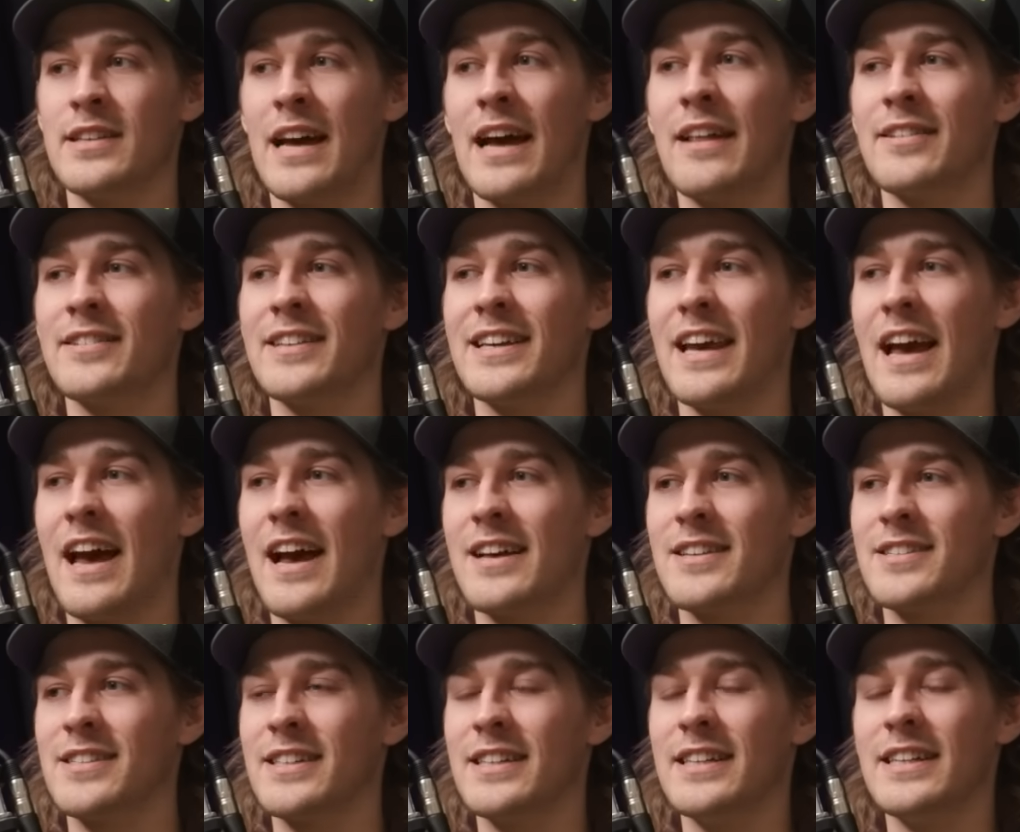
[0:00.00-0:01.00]
talent that he
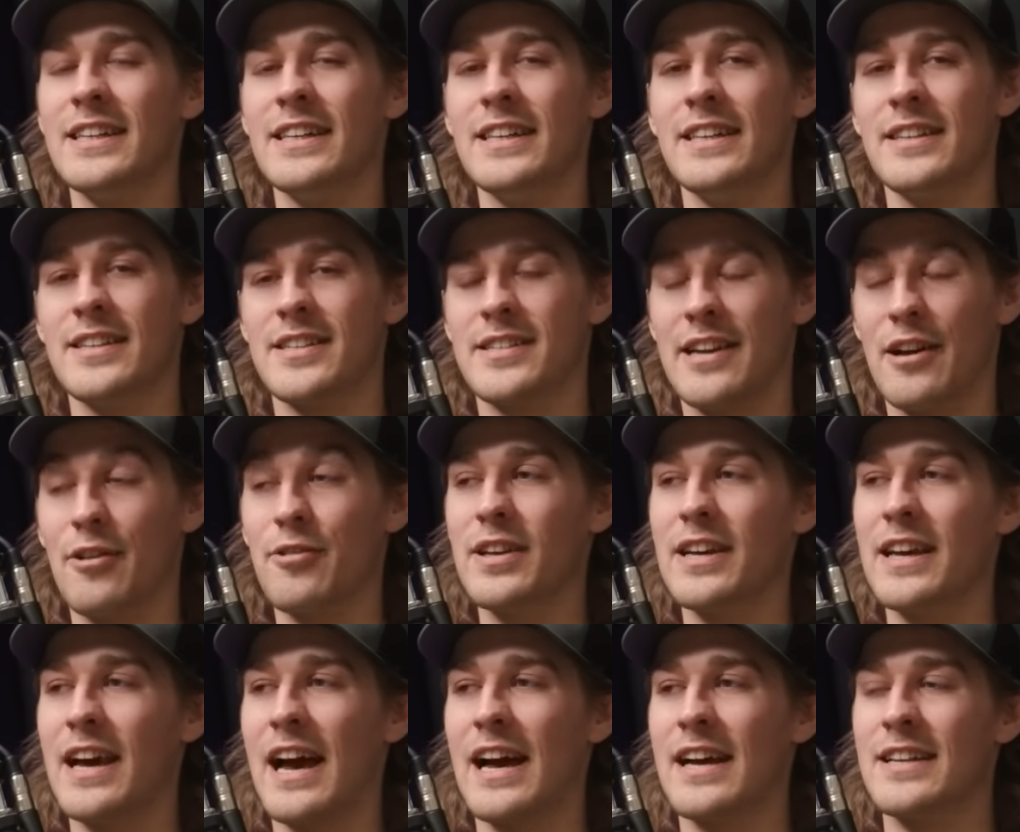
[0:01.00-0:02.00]
has, the skill
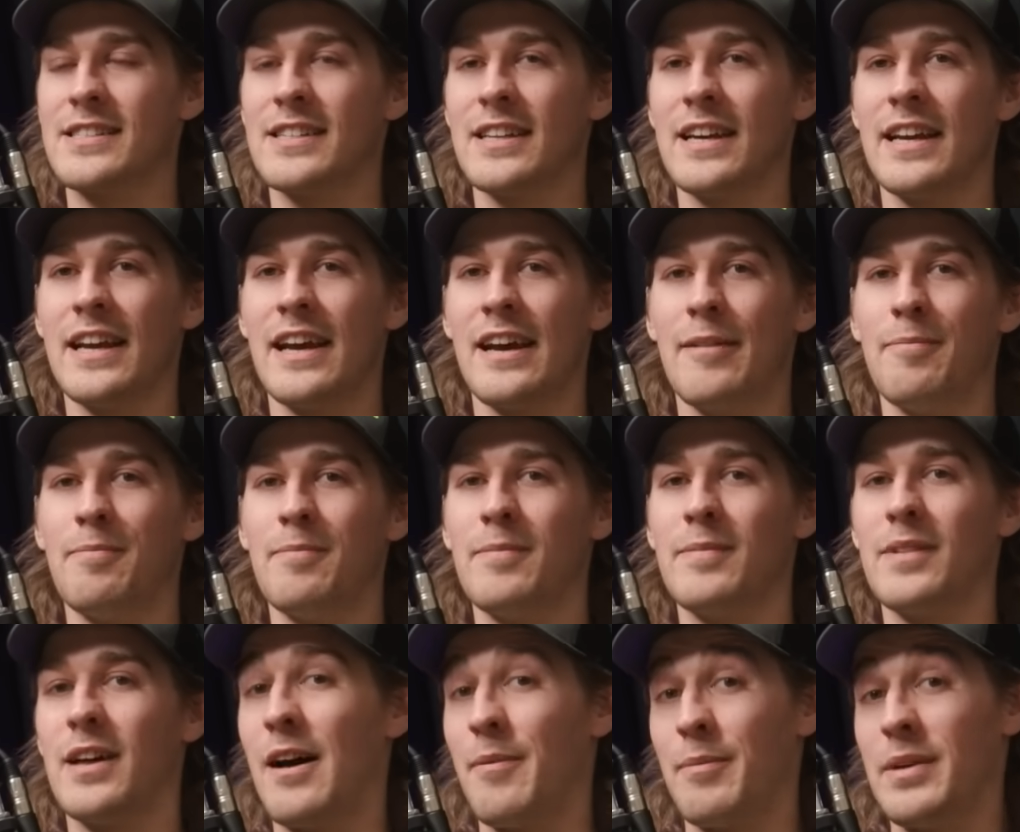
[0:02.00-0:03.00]
that he has,
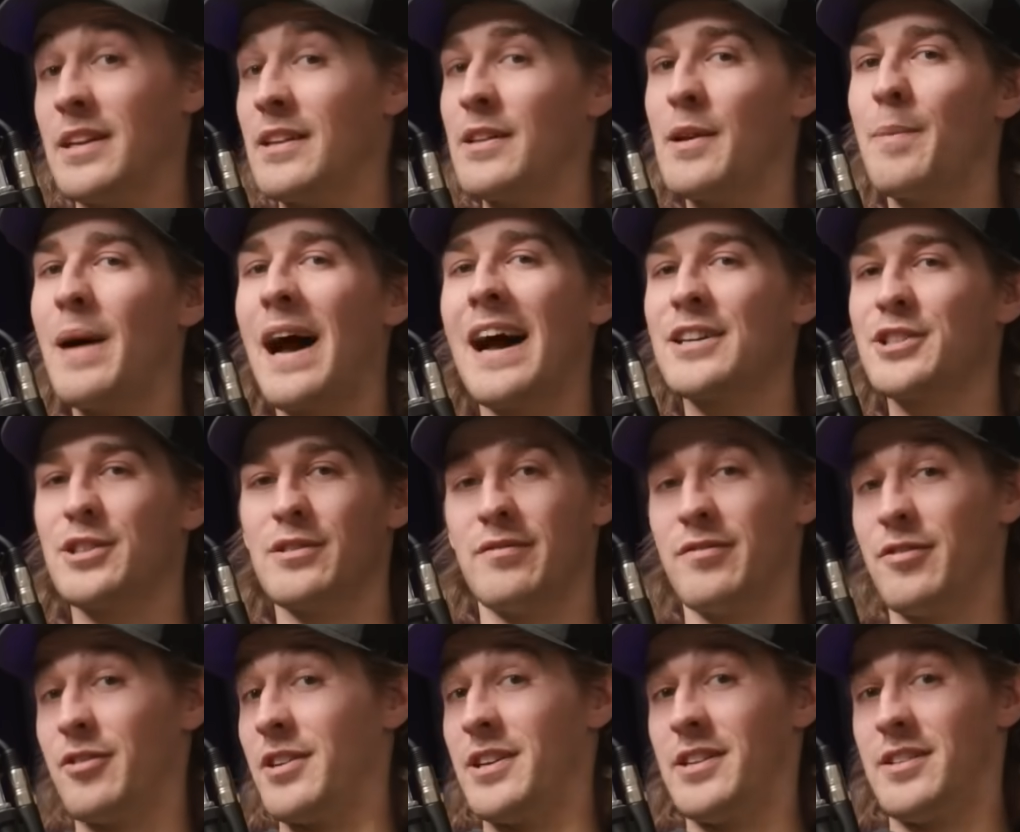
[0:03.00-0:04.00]
and I mean the passion
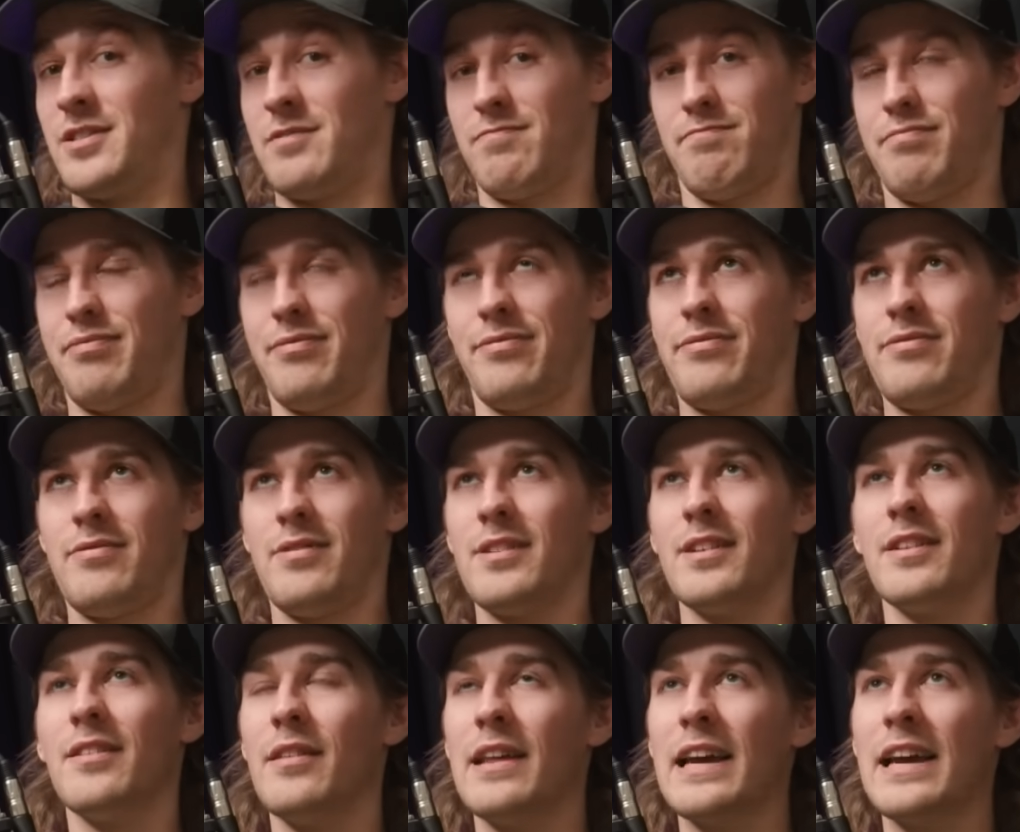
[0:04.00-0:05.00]
for it's
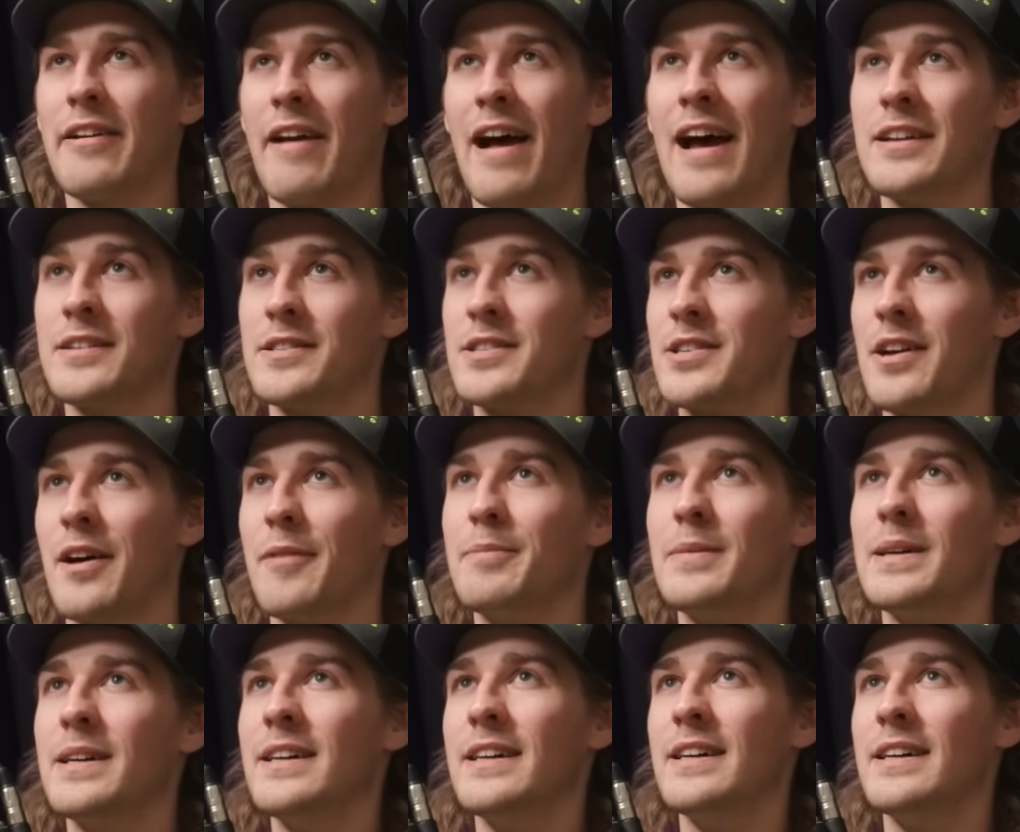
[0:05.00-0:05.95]
there and some.